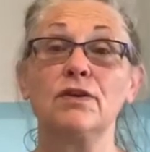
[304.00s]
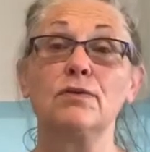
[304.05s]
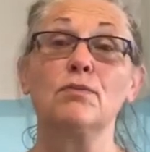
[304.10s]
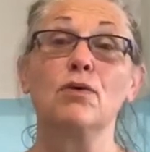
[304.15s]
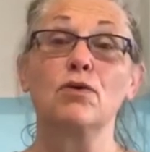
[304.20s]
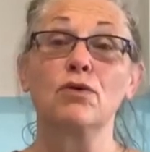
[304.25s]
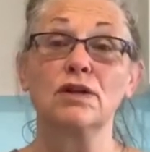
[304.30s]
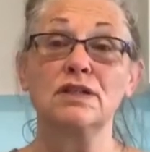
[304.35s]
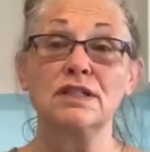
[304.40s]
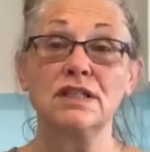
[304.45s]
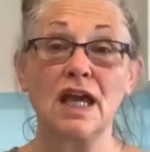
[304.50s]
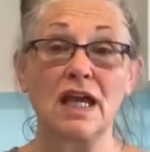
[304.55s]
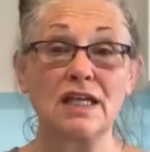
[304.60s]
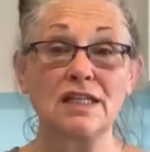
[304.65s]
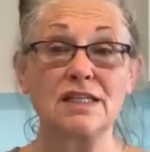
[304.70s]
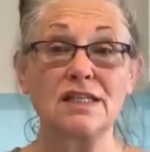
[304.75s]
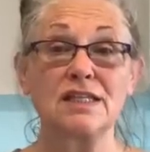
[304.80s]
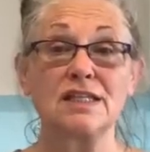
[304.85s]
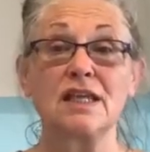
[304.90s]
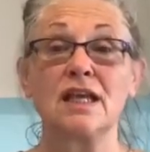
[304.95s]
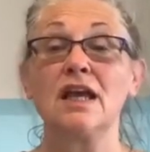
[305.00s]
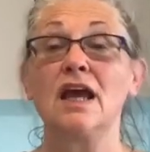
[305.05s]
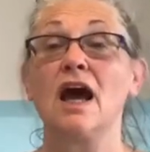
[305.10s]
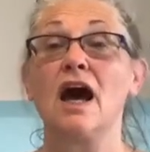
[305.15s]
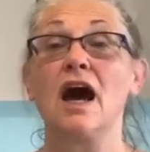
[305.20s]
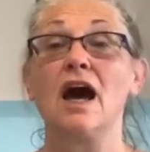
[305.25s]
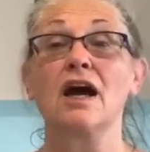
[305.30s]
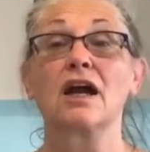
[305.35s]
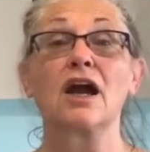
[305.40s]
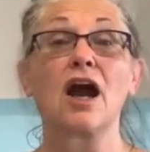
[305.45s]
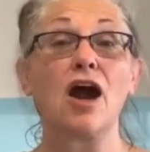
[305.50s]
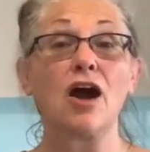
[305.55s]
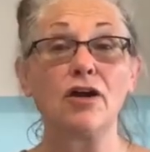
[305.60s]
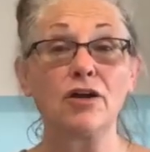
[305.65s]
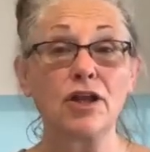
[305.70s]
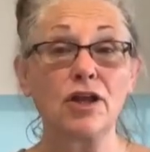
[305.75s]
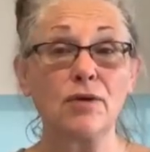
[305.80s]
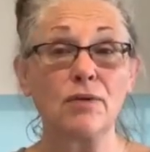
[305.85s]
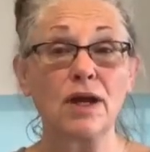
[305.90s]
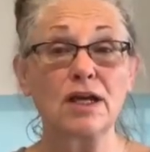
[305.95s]
more intense
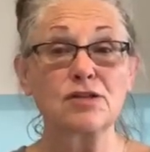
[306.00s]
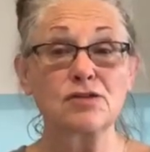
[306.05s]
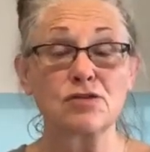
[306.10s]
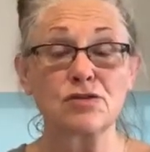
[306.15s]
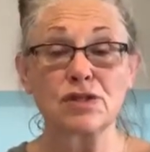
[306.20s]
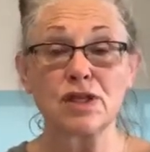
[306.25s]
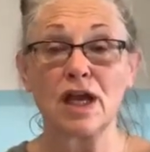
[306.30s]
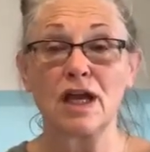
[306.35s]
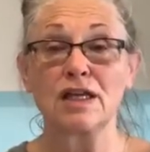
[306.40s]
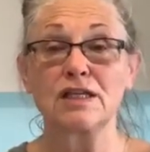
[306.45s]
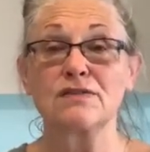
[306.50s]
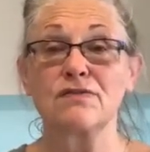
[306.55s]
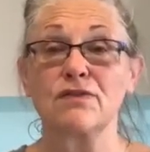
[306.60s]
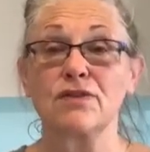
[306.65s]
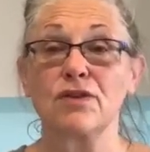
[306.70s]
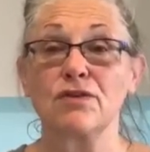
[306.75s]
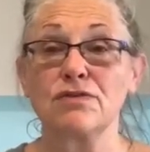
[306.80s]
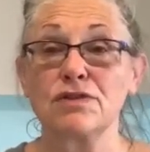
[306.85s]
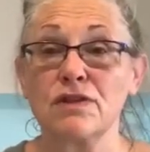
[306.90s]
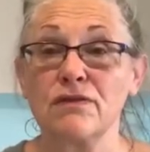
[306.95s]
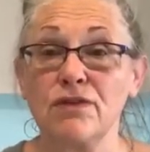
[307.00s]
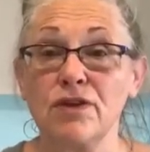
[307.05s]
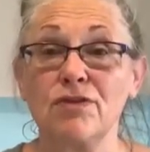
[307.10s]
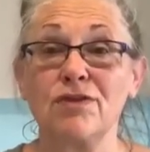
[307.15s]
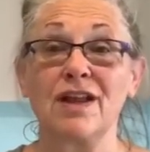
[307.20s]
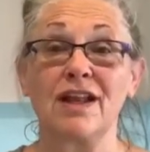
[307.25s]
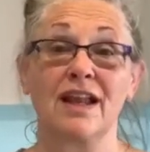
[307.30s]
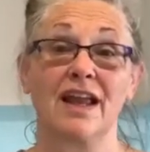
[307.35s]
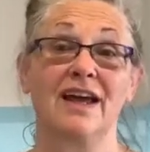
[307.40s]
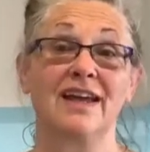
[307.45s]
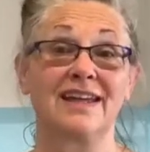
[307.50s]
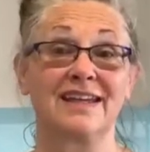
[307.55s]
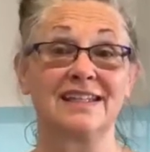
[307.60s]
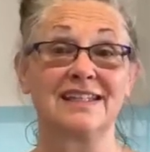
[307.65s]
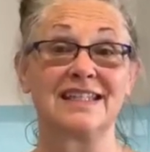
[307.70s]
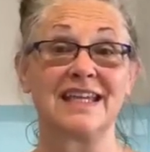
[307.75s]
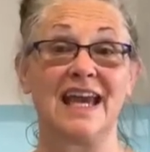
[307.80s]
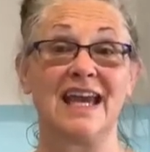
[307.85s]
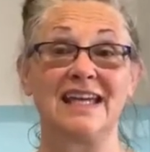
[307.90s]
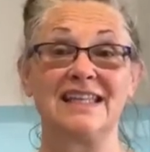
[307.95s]
cardio exercise for those of you that like
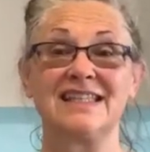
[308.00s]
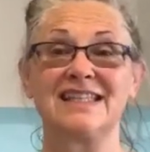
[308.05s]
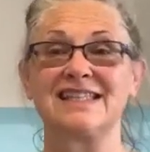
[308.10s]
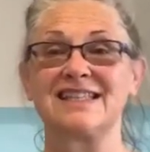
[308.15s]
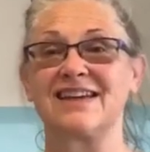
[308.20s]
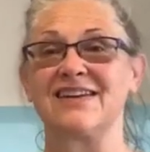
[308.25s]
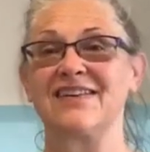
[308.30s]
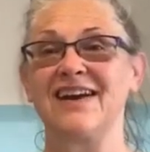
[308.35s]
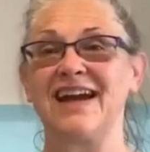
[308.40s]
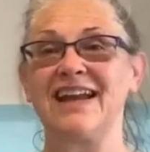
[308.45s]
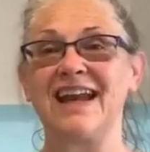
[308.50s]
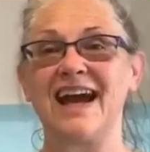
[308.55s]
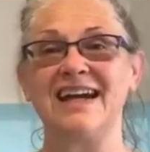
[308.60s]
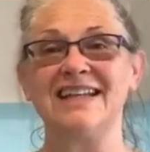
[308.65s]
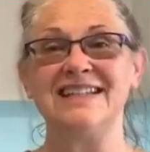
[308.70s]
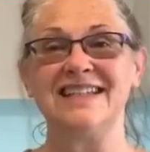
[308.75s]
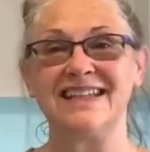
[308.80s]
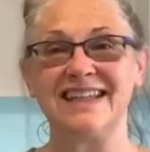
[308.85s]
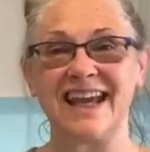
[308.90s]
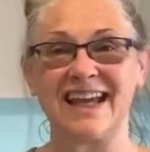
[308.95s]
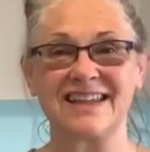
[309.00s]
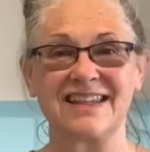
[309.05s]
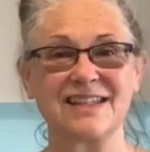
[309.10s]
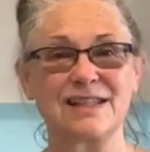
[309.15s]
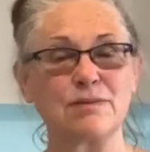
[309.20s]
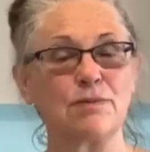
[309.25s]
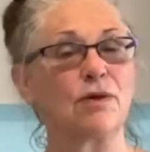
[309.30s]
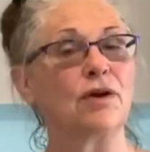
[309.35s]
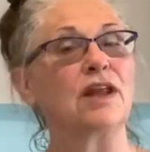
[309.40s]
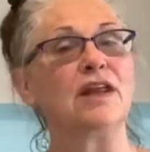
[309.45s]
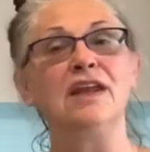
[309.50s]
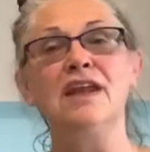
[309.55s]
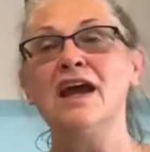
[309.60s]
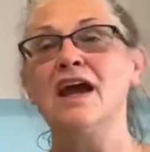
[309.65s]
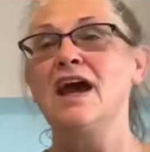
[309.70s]
intense, all right? I did that this morning.